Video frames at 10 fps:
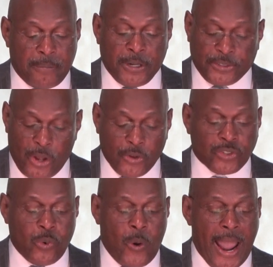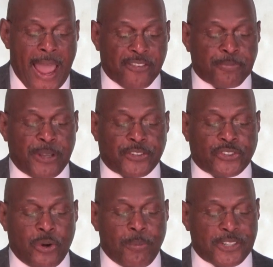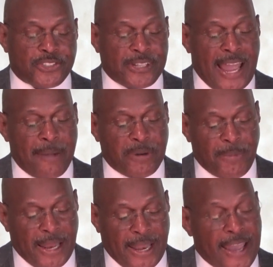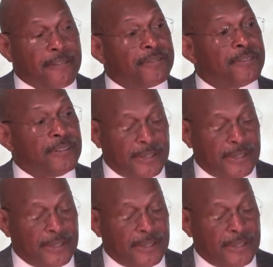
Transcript: But it's also why I spent so much time in my life